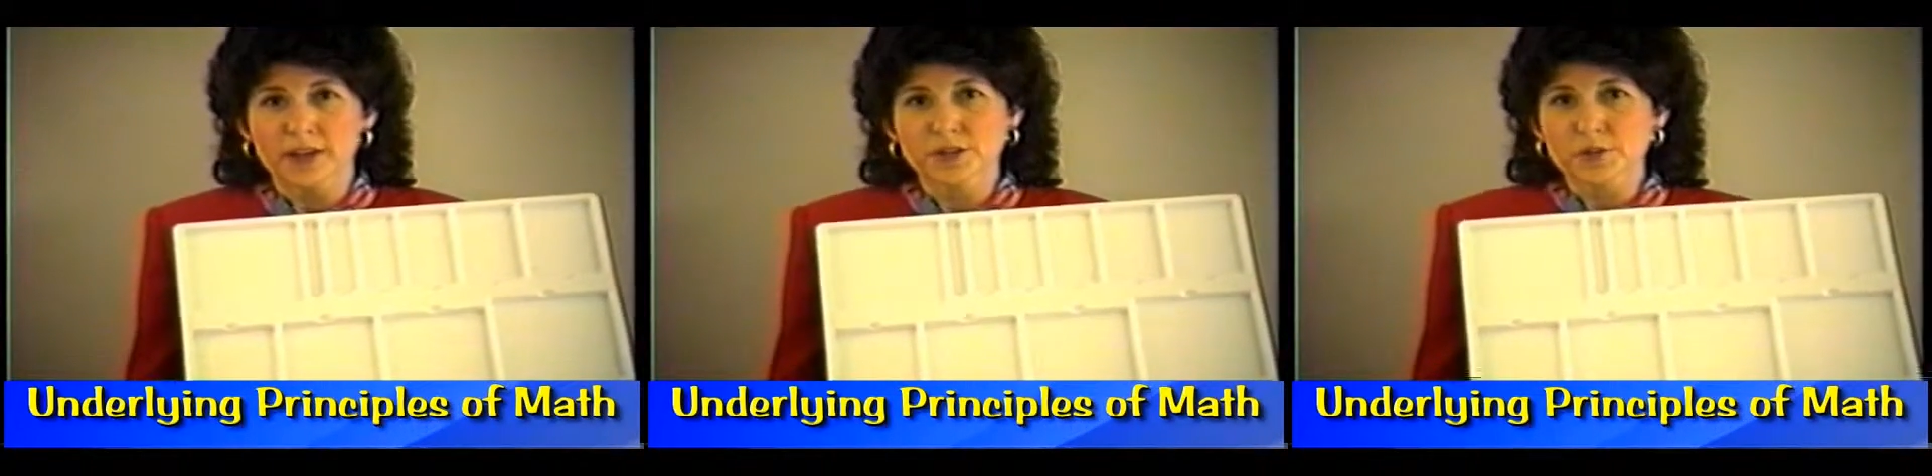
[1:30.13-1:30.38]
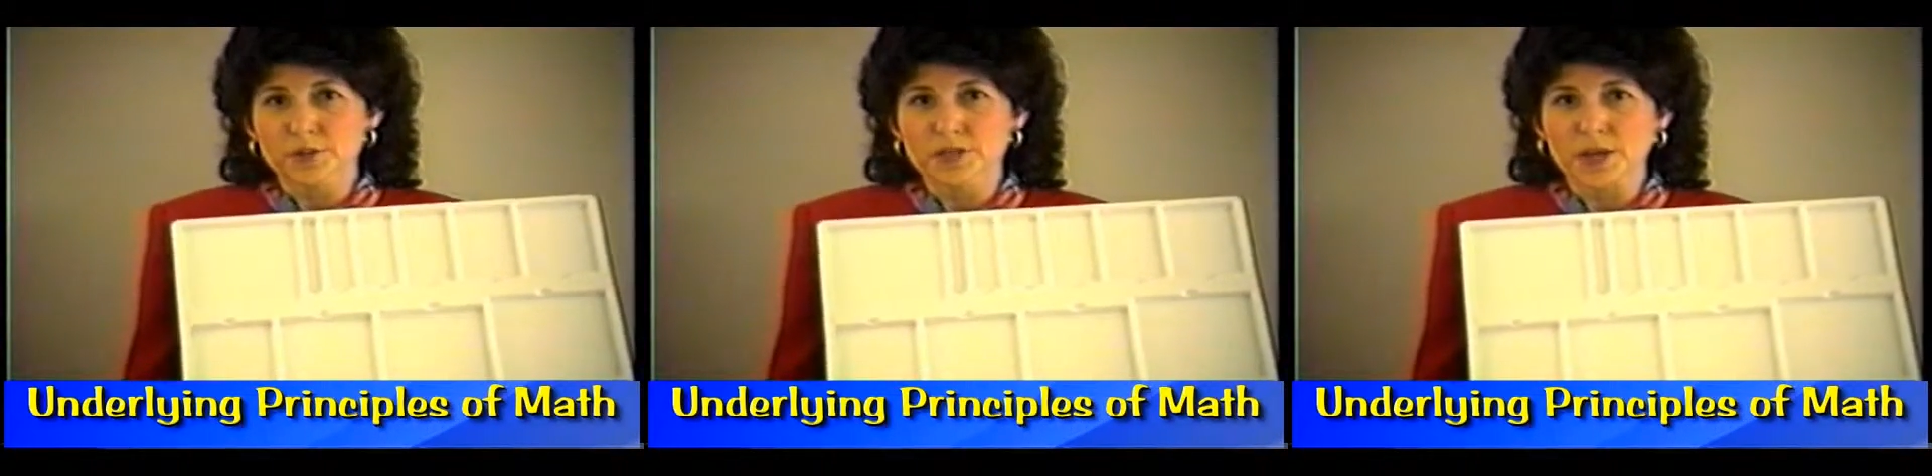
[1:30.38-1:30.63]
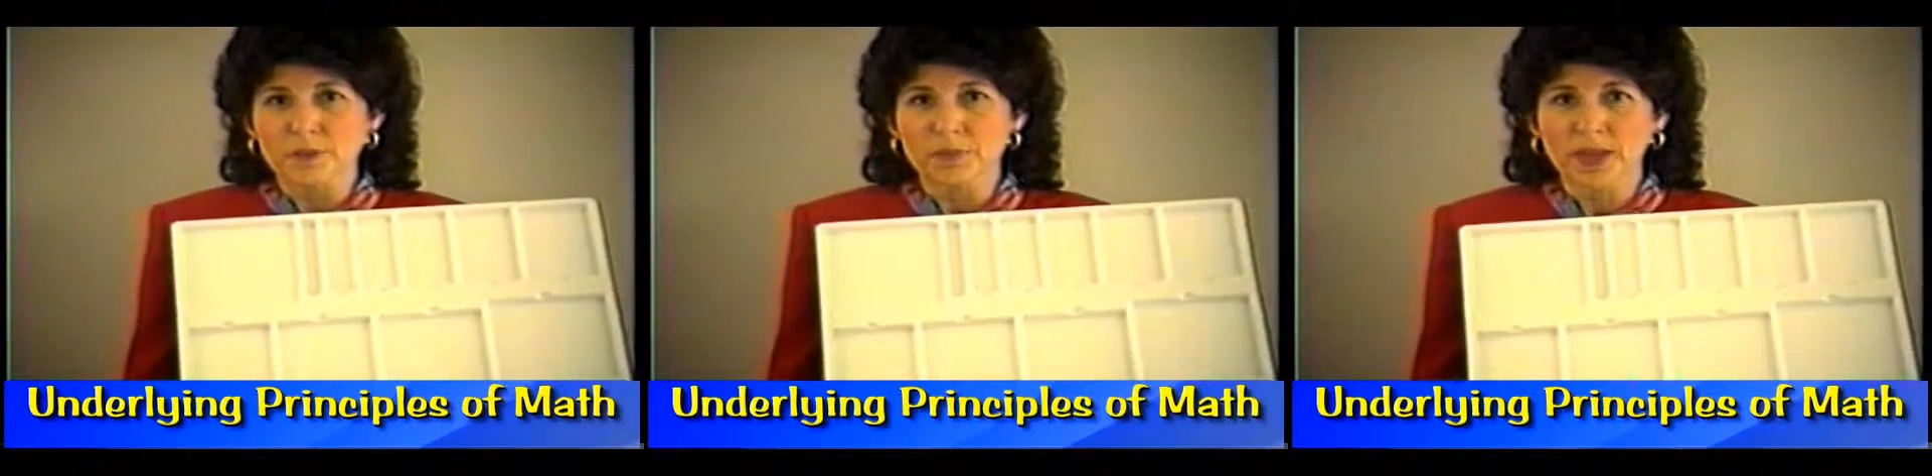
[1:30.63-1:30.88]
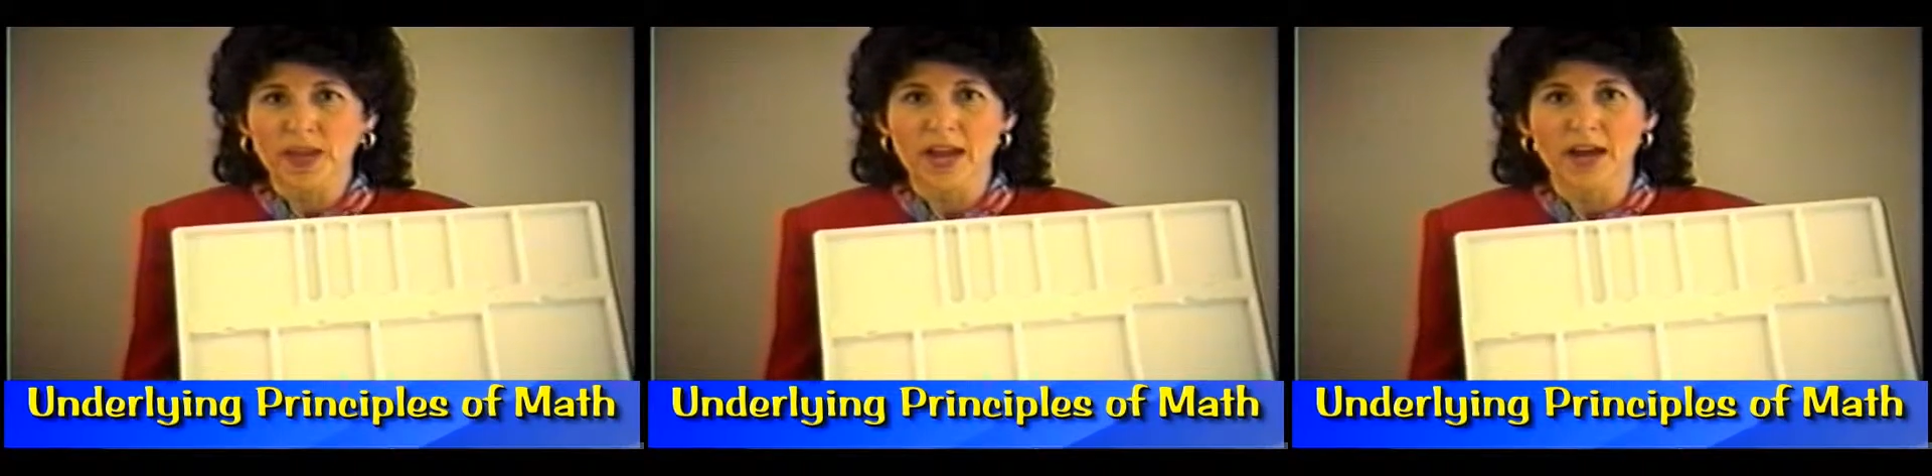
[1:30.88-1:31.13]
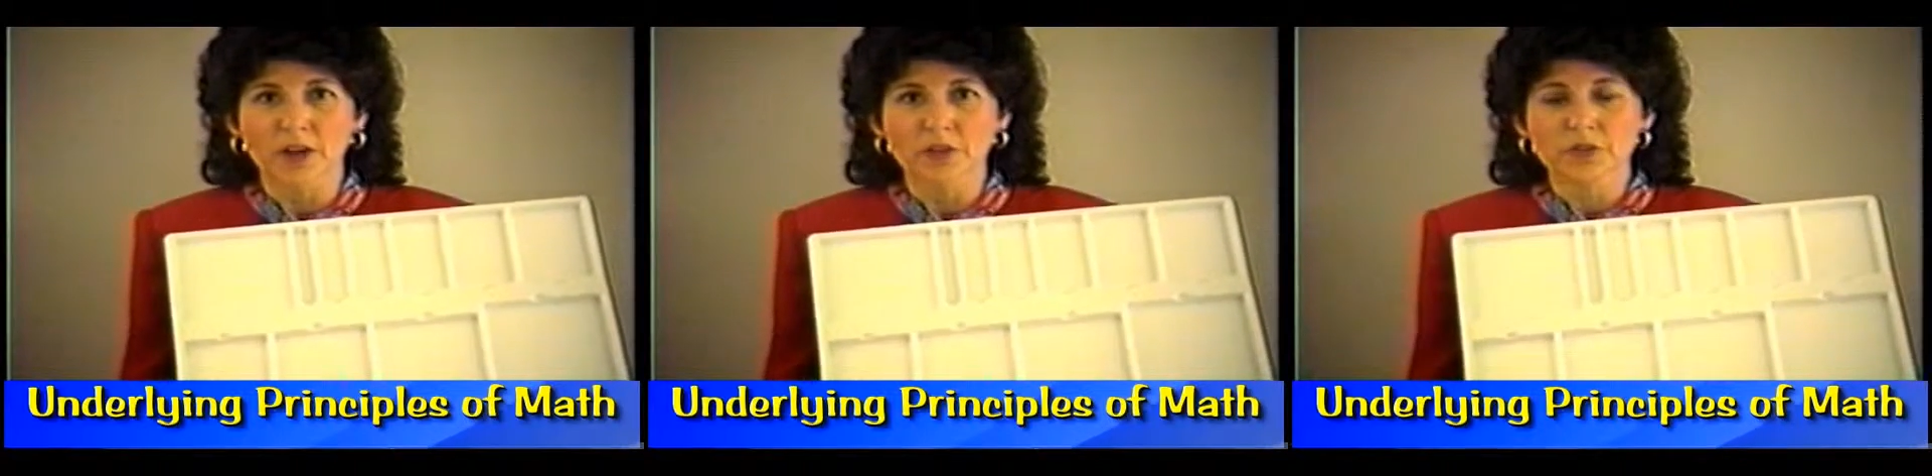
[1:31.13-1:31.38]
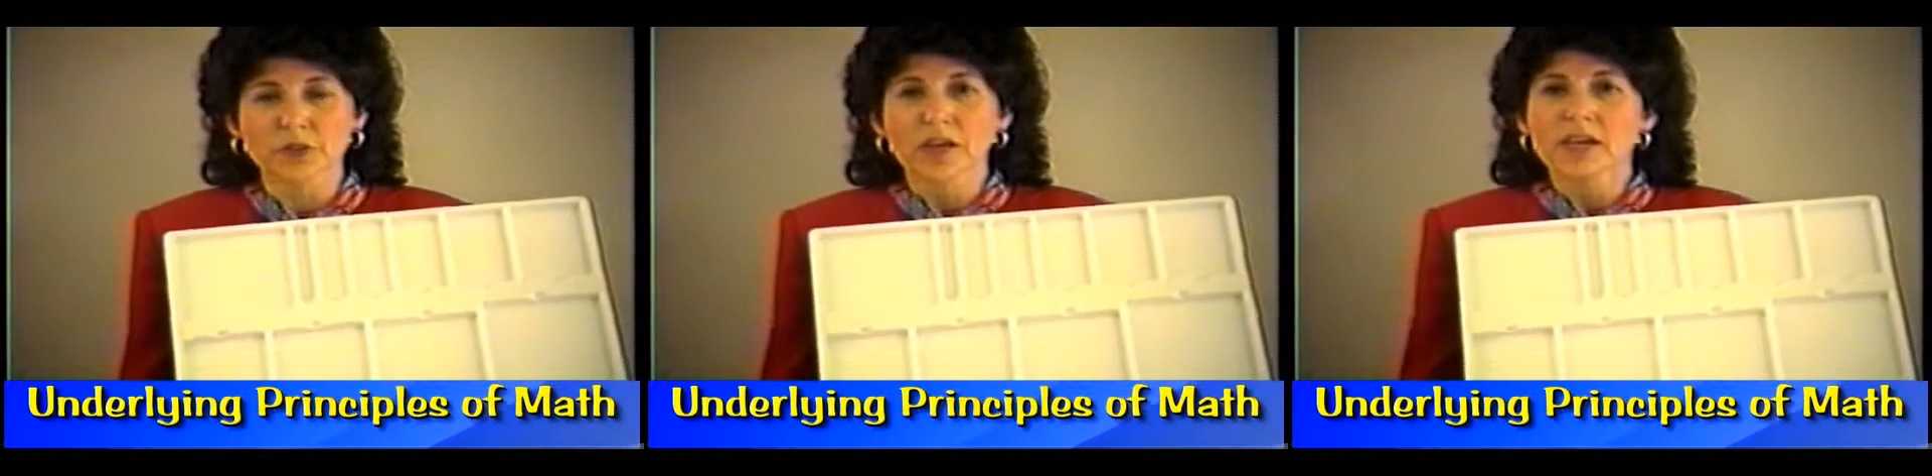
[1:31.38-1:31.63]
and do something
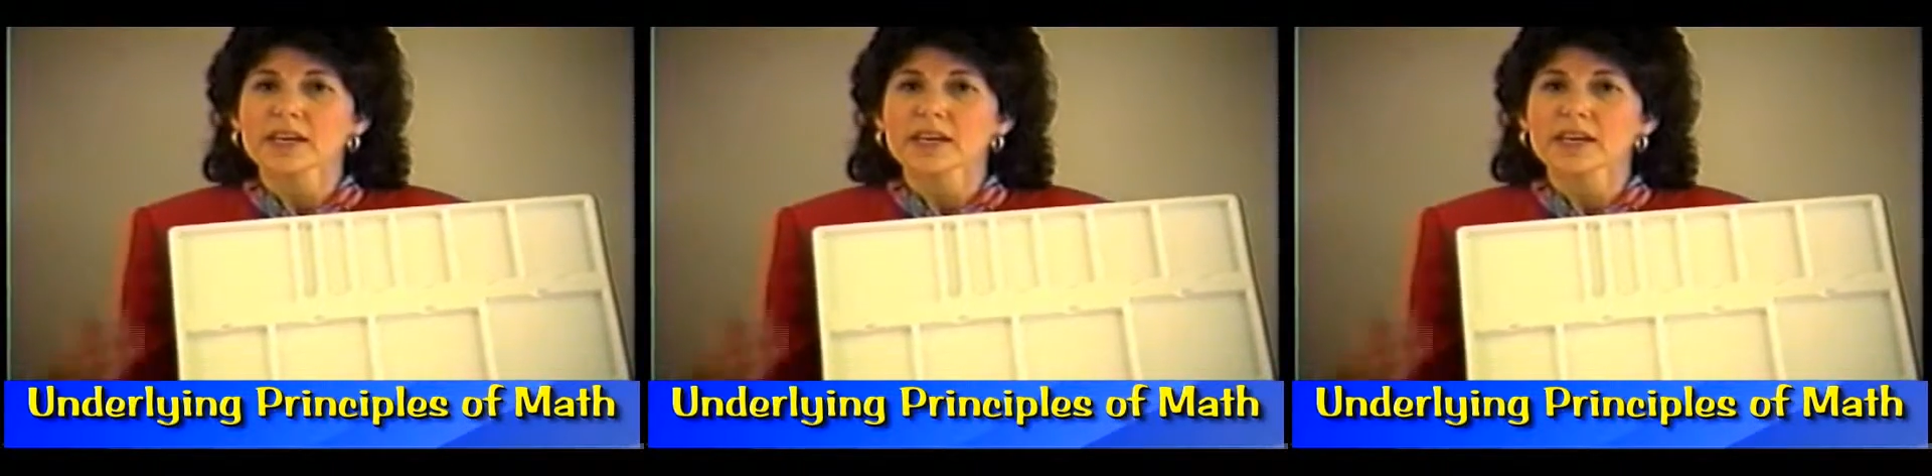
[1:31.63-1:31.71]
else.